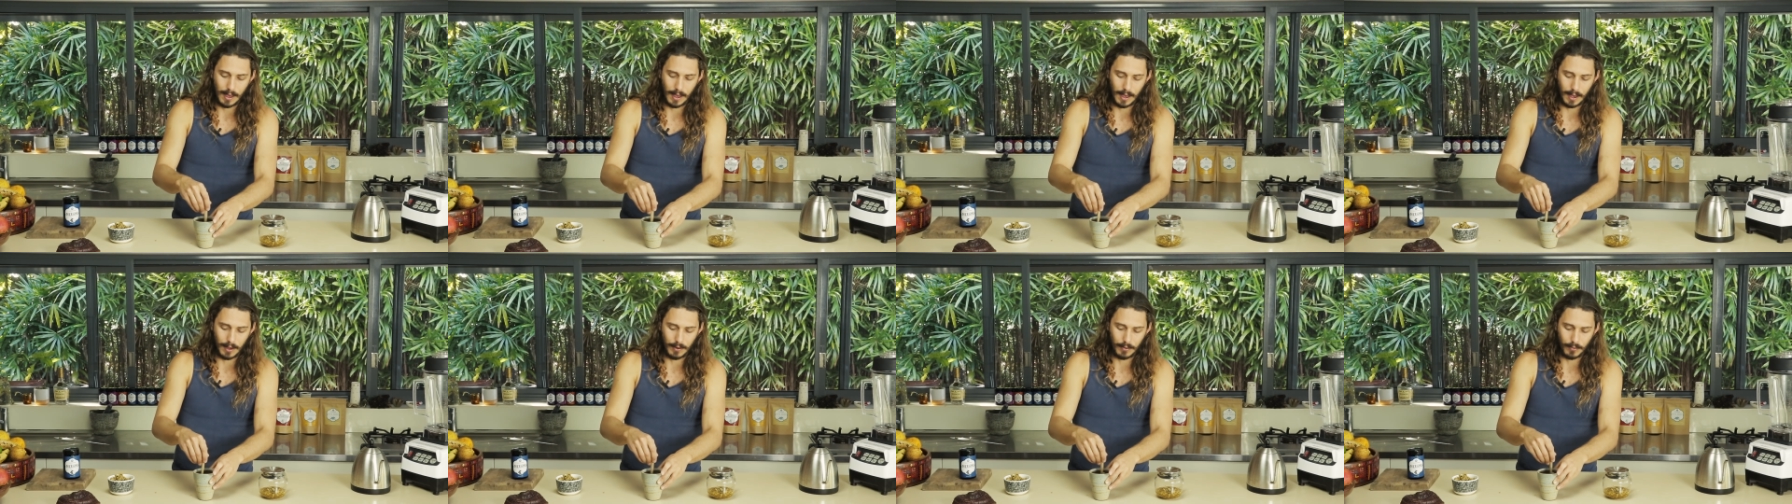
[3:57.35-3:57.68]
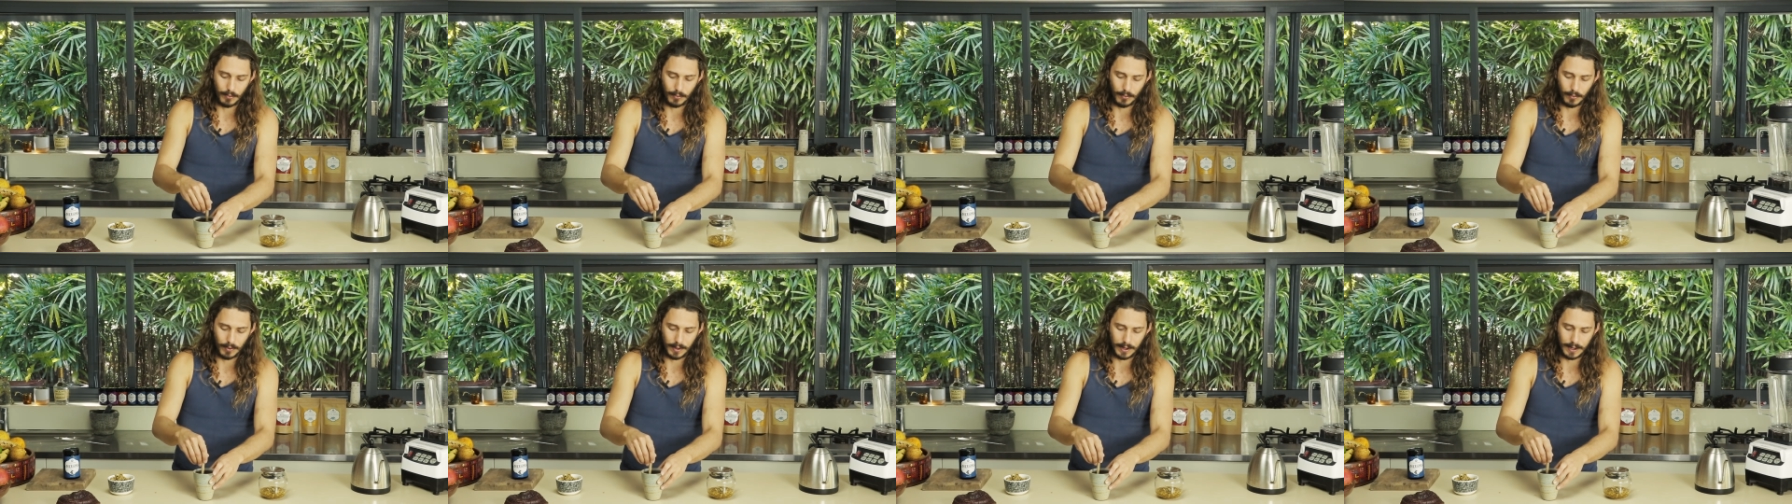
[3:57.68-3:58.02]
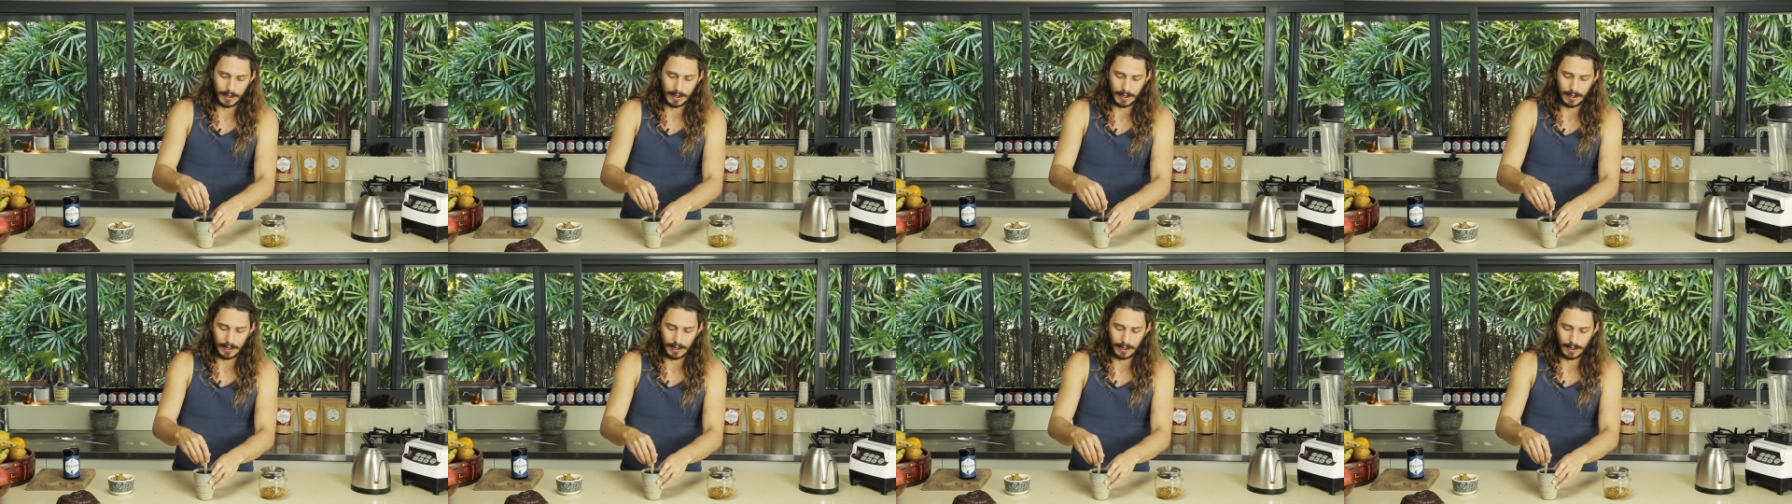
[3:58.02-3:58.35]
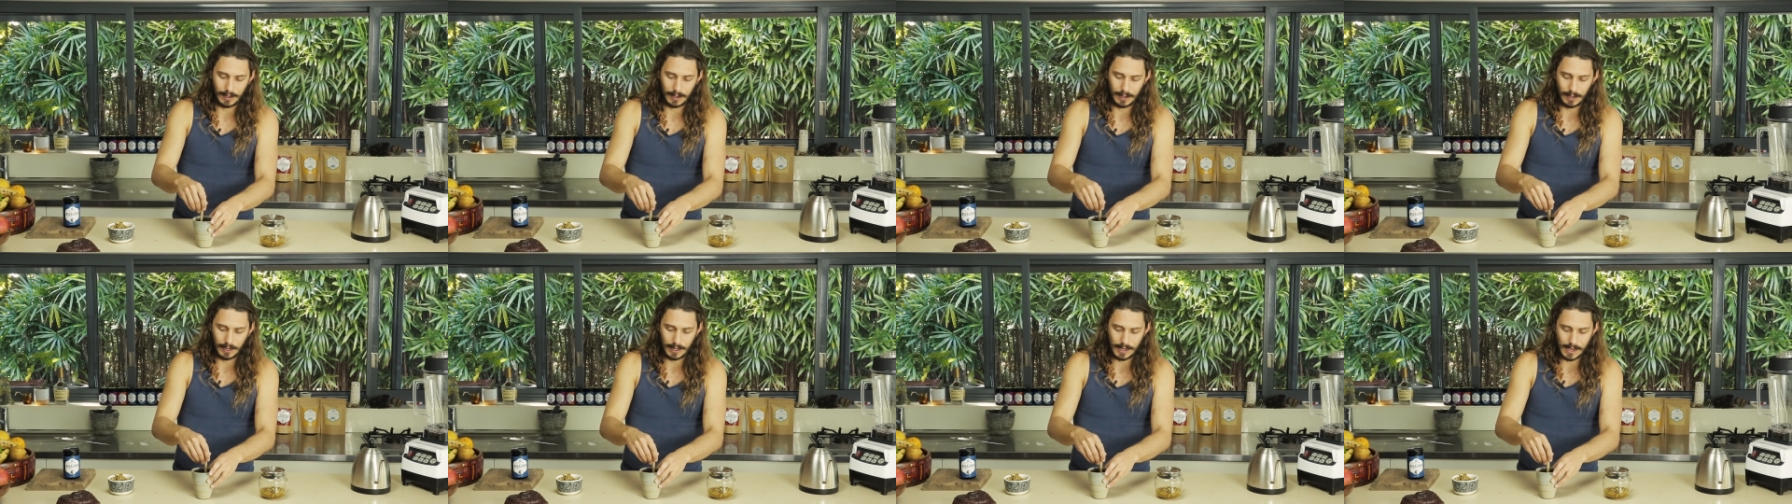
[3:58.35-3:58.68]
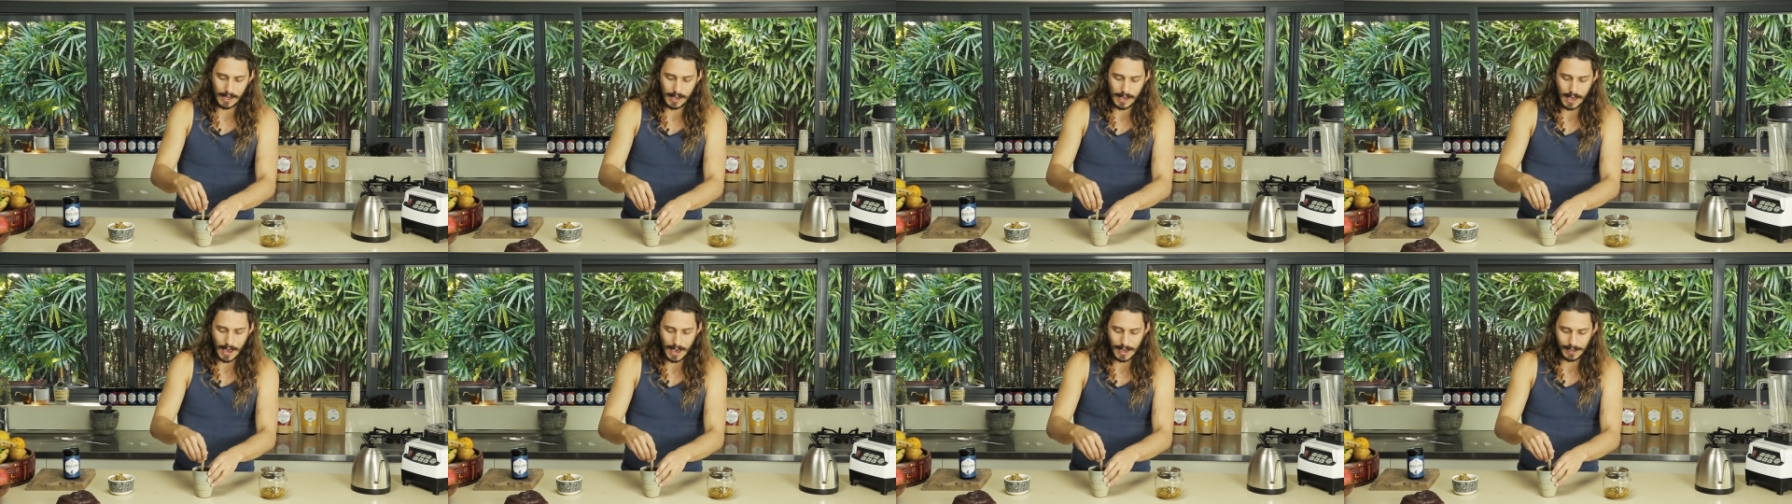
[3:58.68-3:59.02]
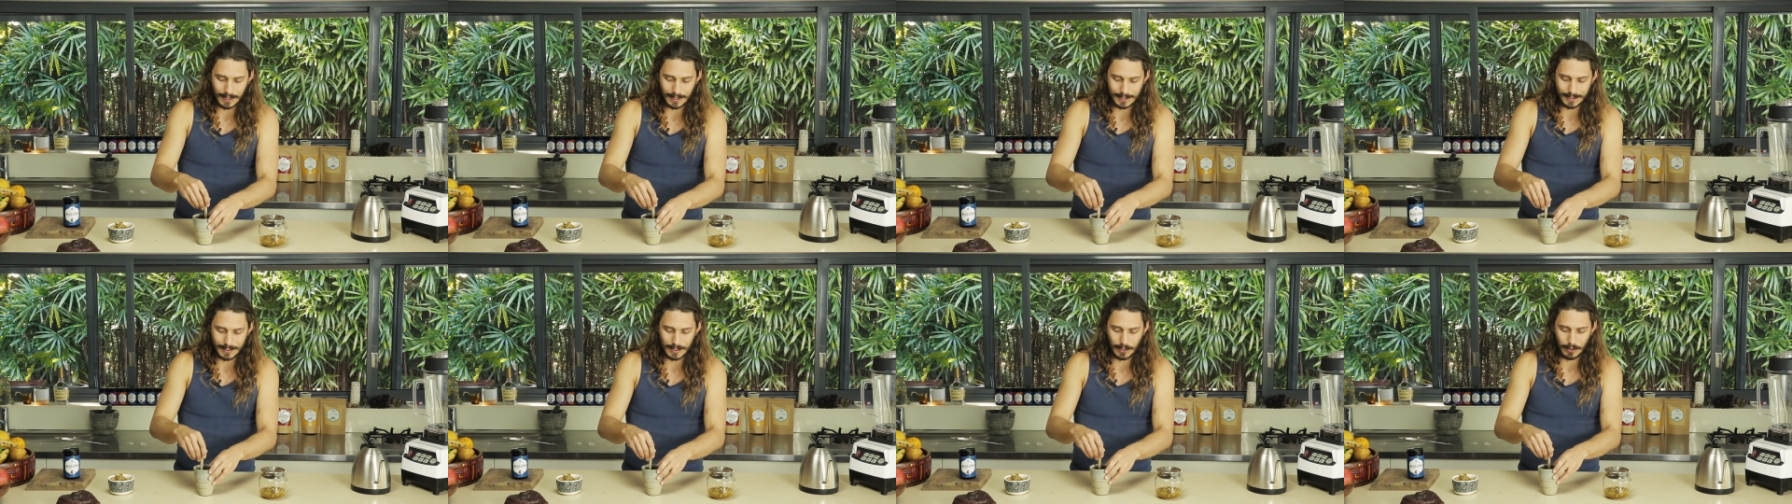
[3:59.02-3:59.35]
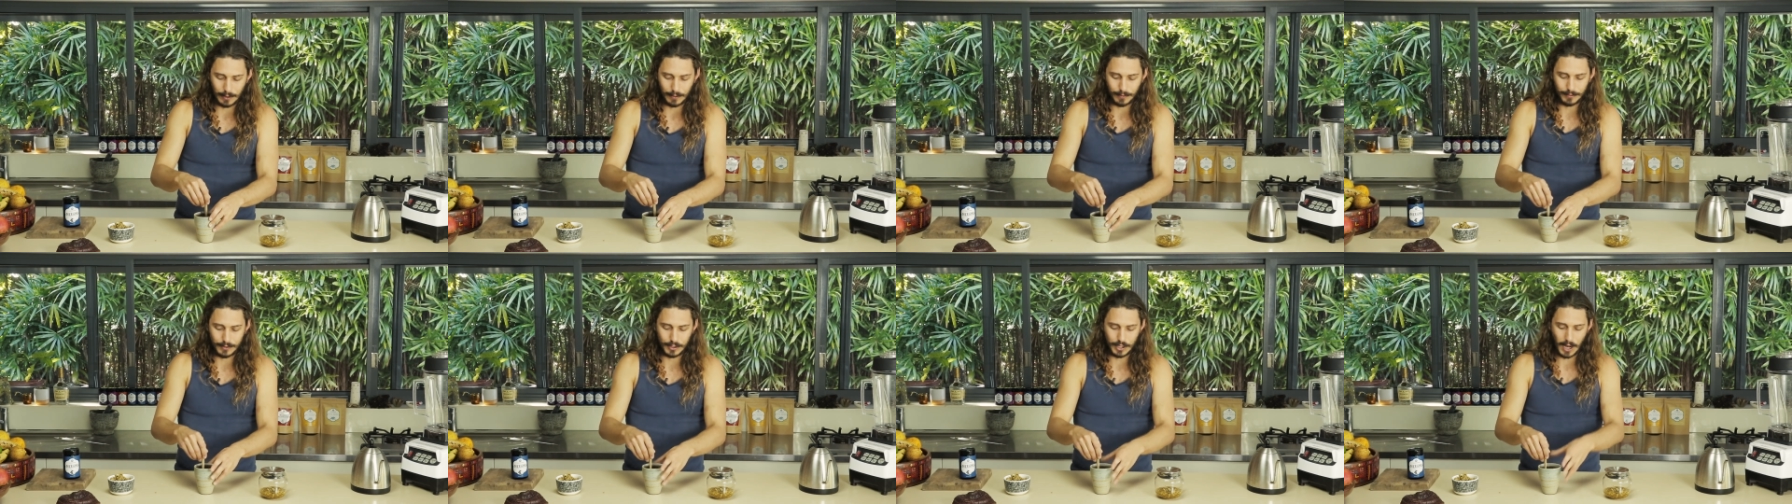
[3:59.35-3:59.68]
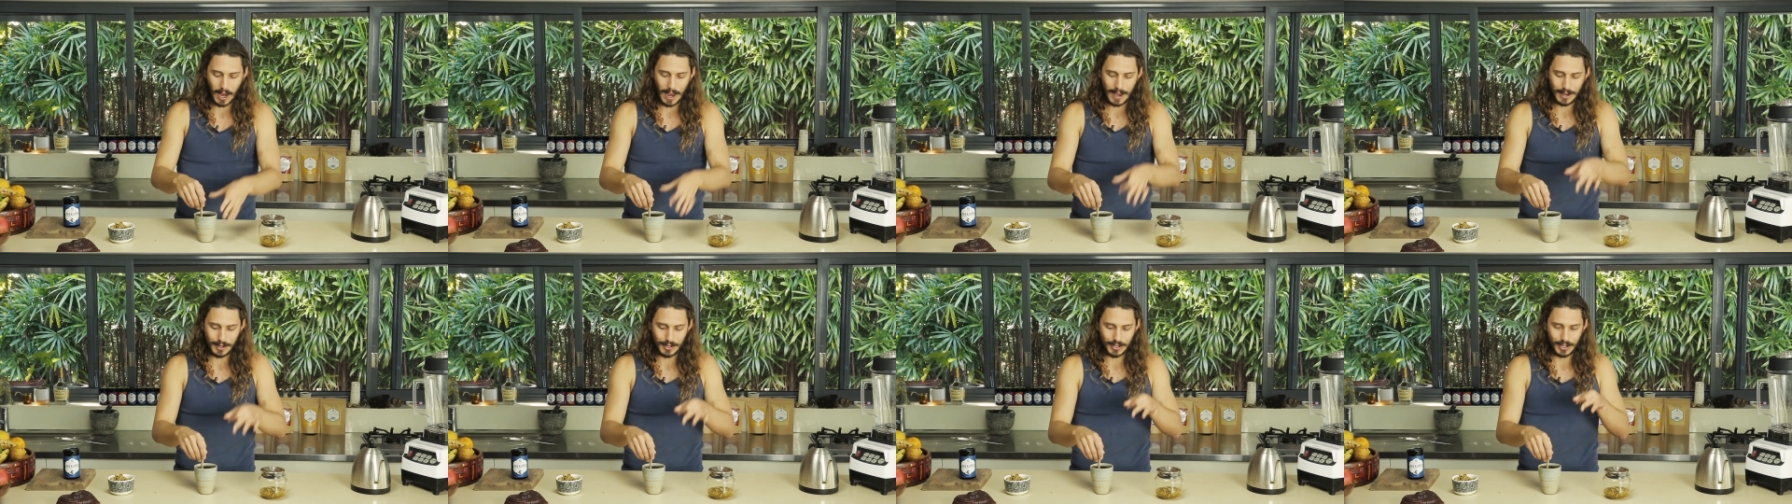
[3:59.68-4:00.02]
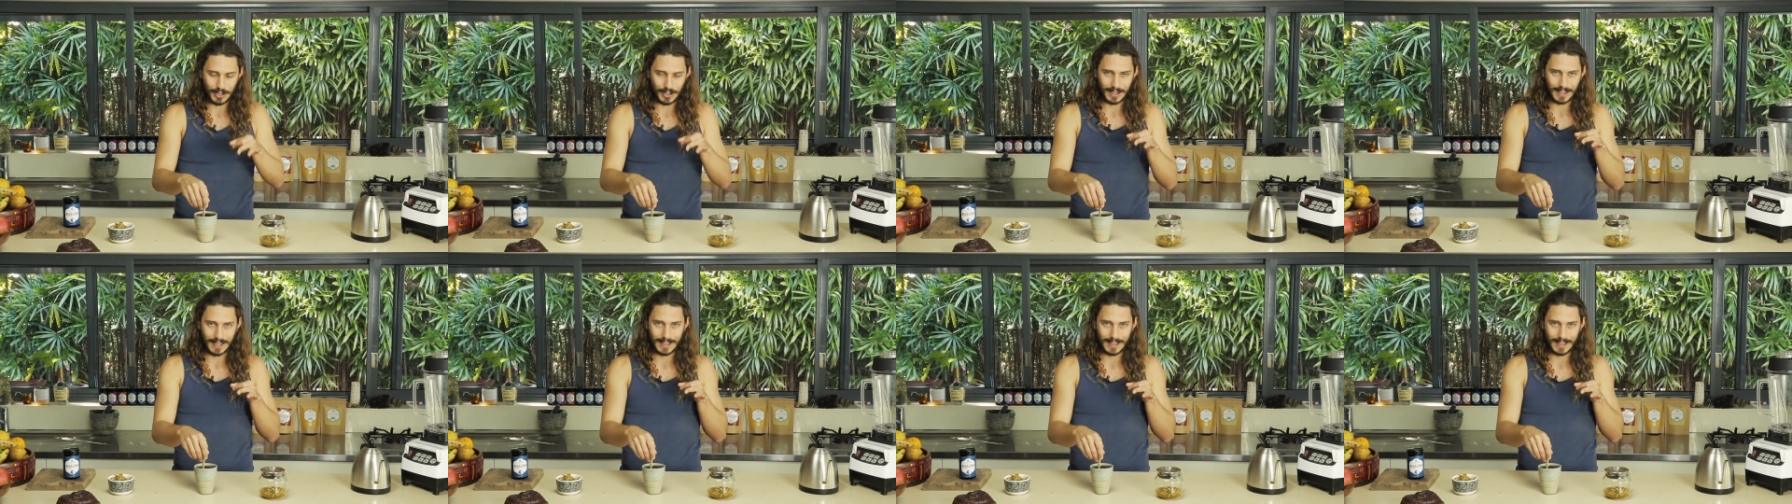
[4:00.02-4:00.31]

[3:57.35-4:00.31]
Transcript: and really get yourself changing